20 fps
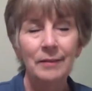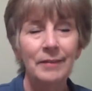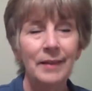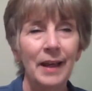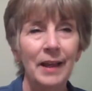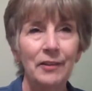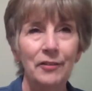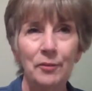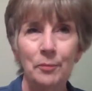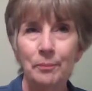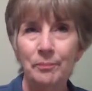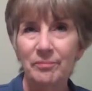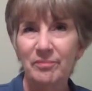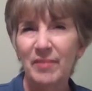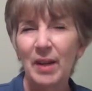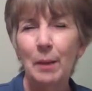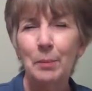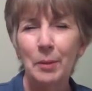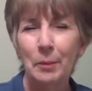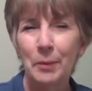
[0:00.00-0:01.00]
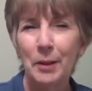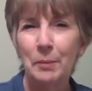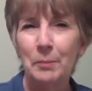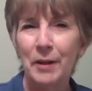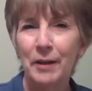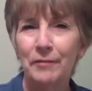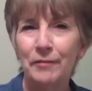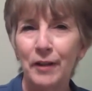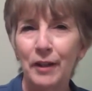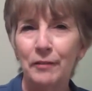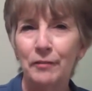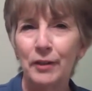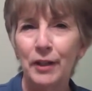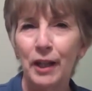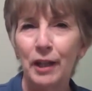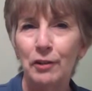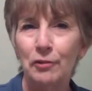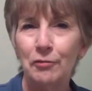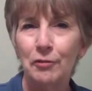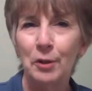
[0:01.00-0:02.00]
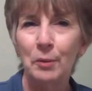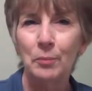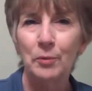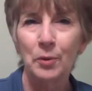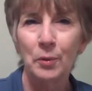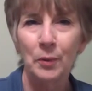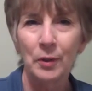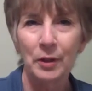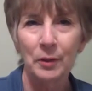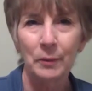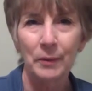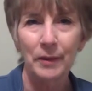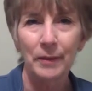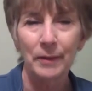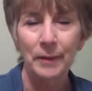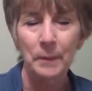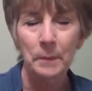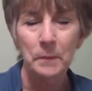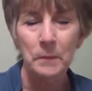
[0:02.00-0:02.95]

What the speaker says: That's probably my favorite age group to work with.